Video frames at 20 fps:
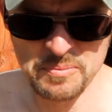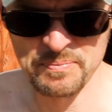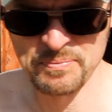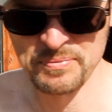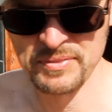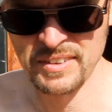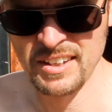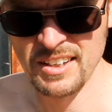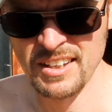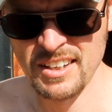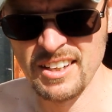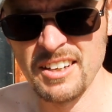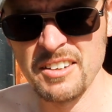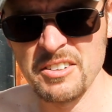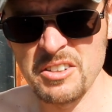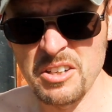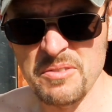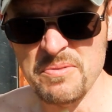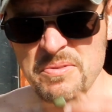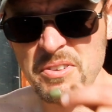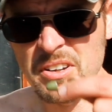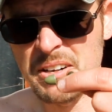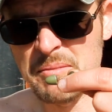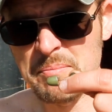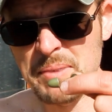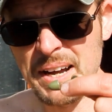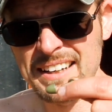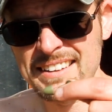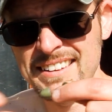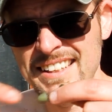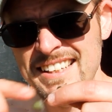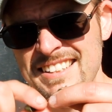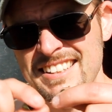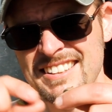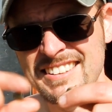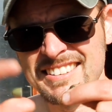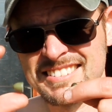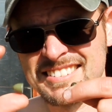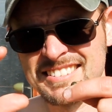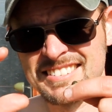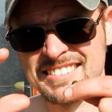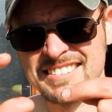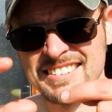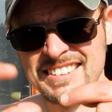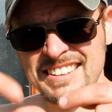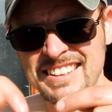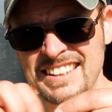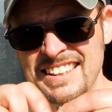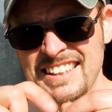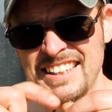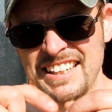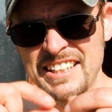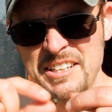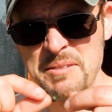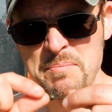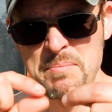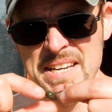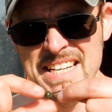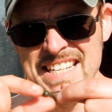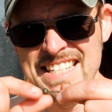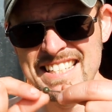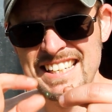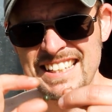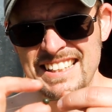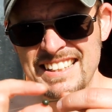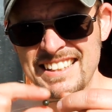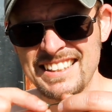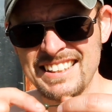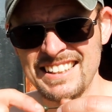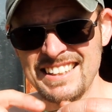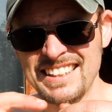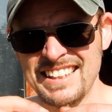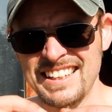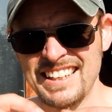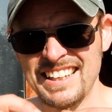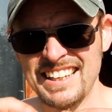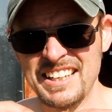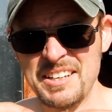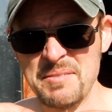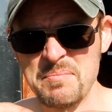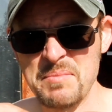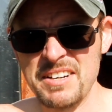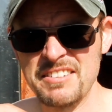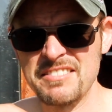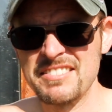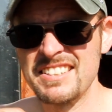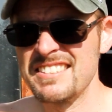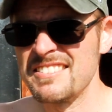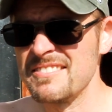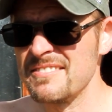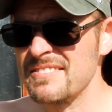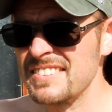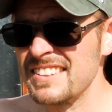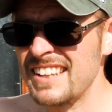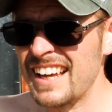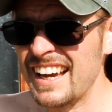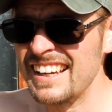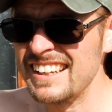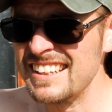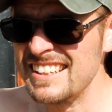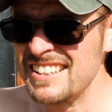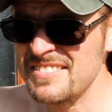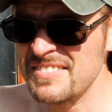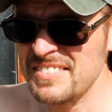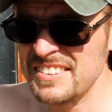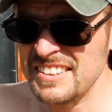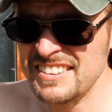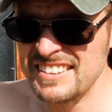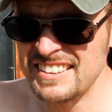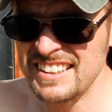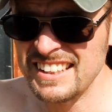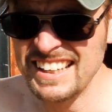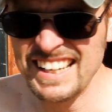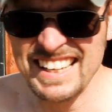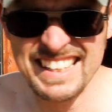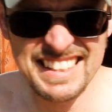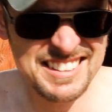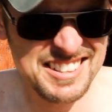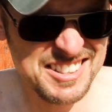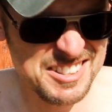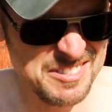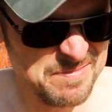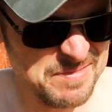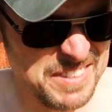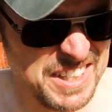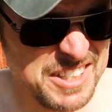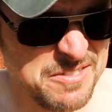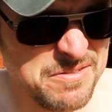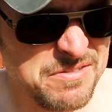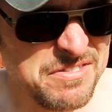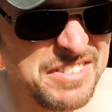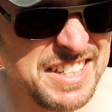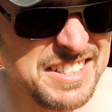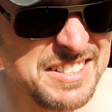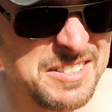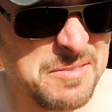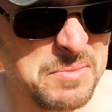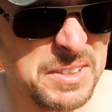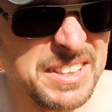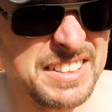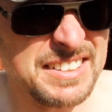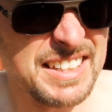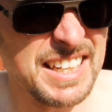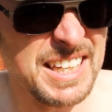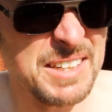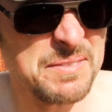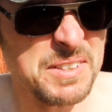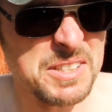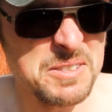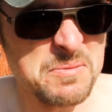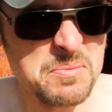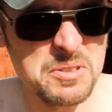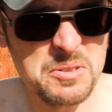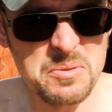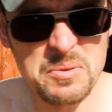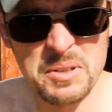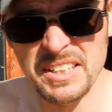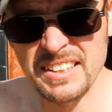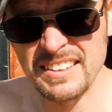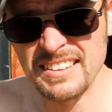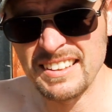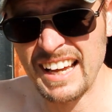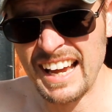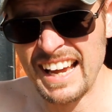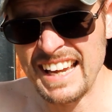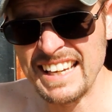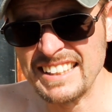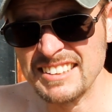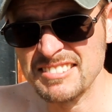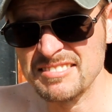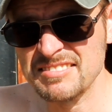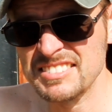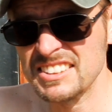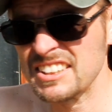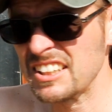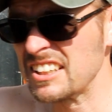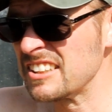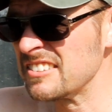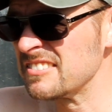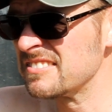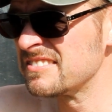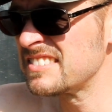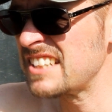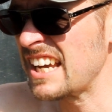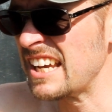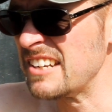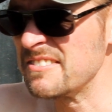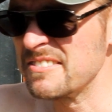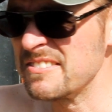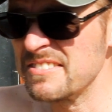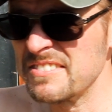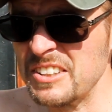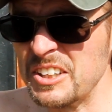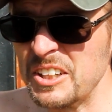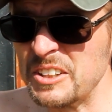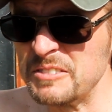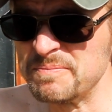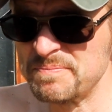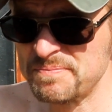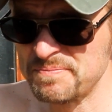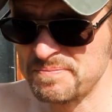I've got a flying back lead and a bead. And the main reason for that is that the lake's reasonably deep. It's between 8 and kind of 10 foot.